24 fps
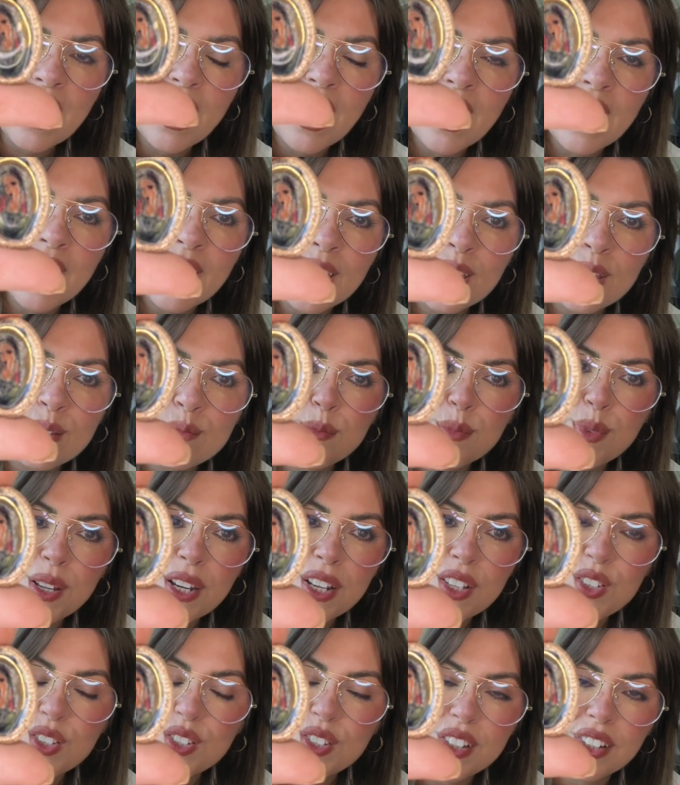time,
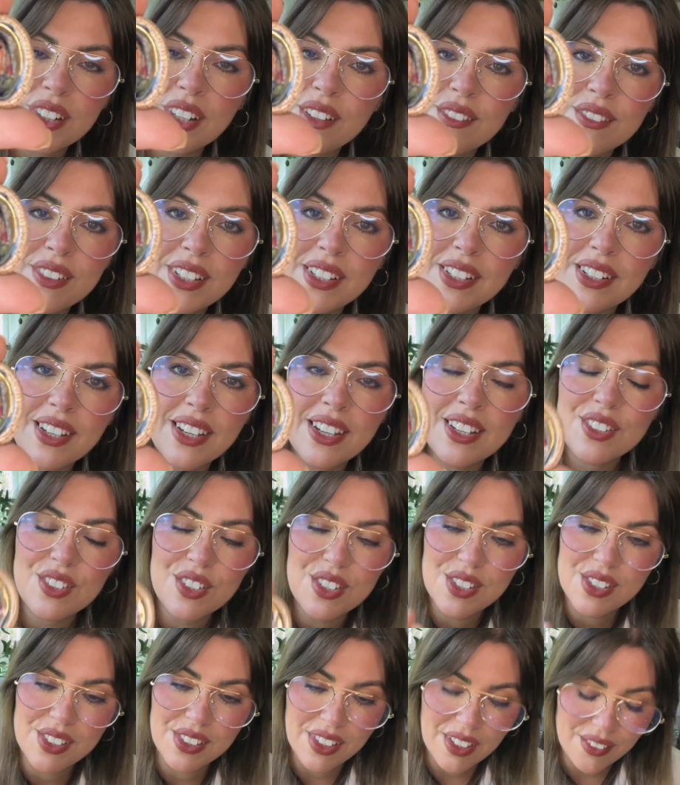but I just love it. I
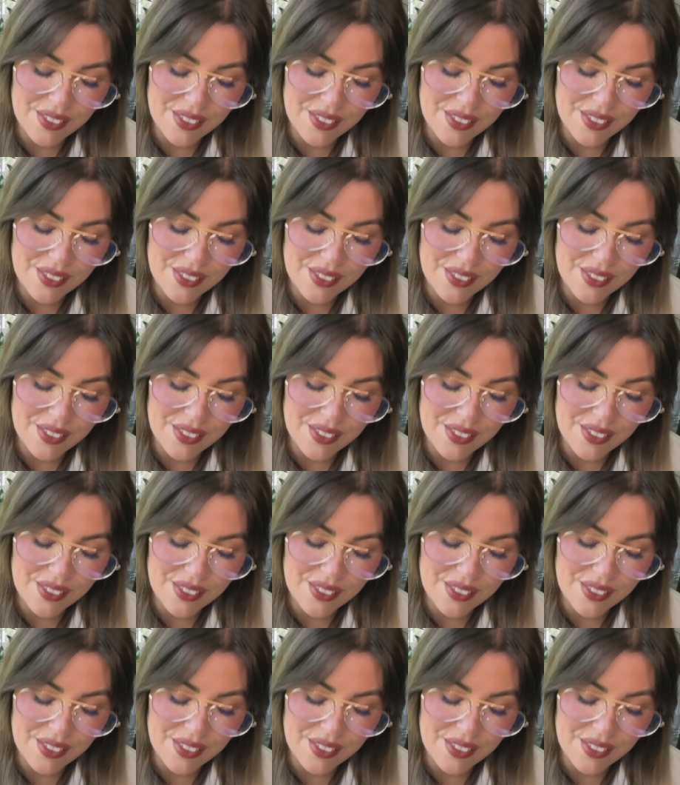just